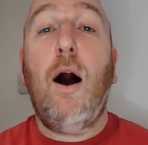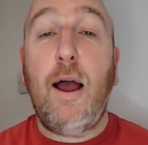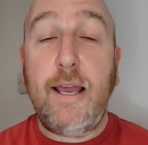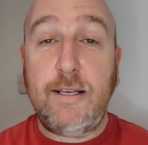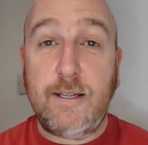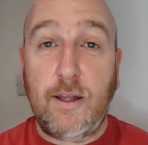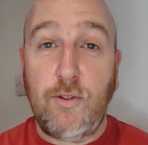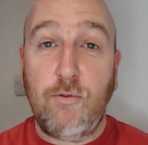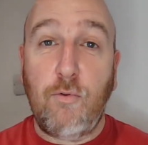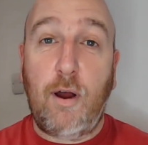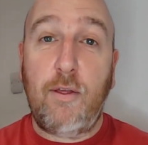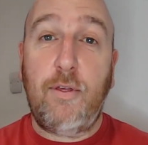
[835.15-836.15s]
he's done the
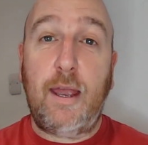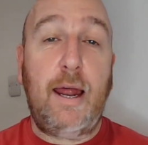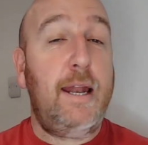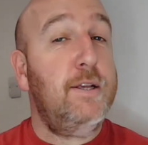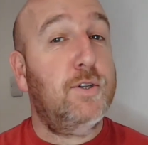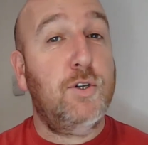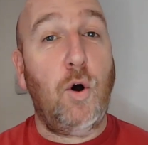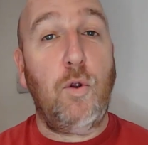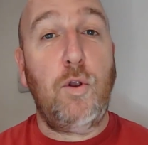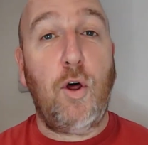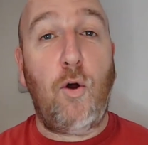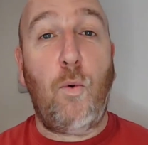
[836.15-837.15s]
right thing, and he's got
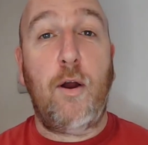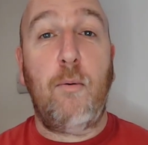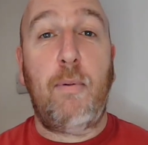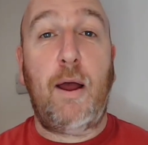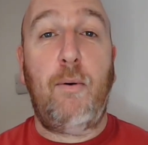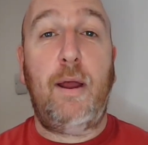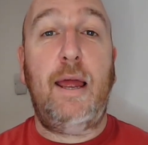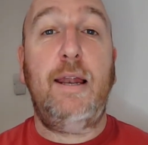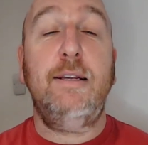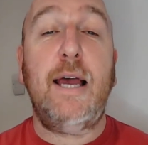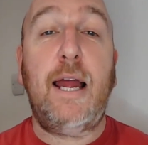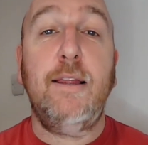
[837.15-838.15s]
nowhere about it, and
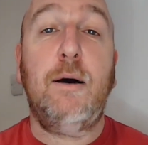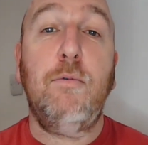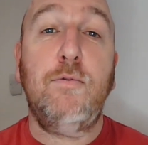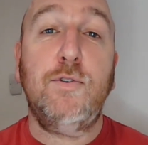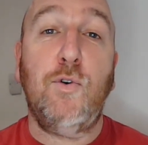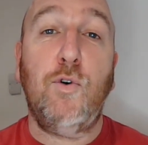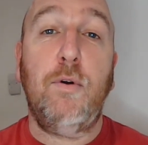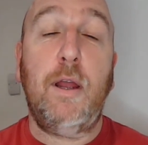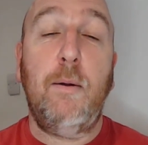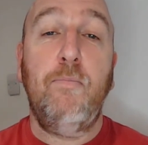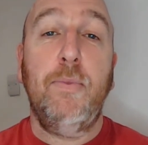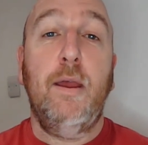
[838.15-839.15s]
he's ended up with Tori.
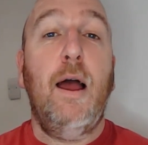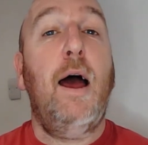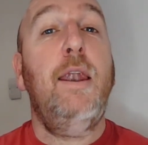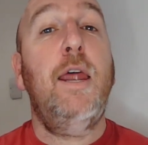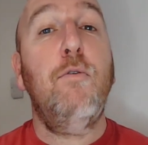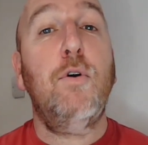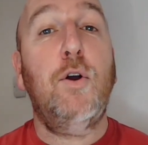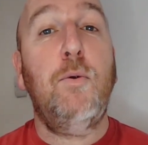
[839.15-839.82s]
And they're a good